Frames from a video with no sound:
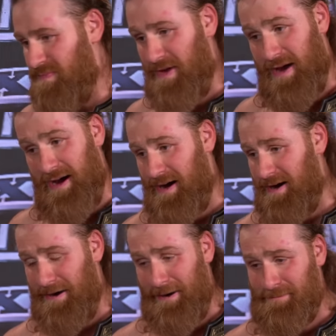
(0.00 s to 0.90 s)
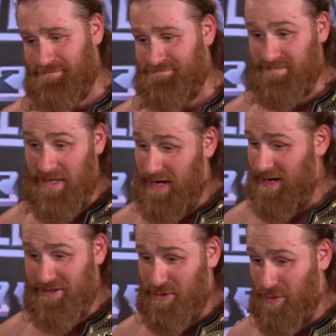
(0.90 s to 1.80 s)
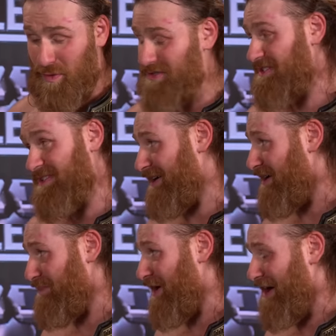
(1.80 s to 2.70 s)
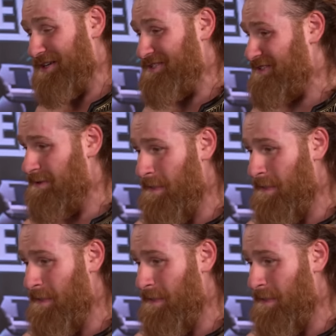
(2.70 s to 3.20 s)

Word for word: Yeah, um, yeah, I don't know what to say. I'll be honest.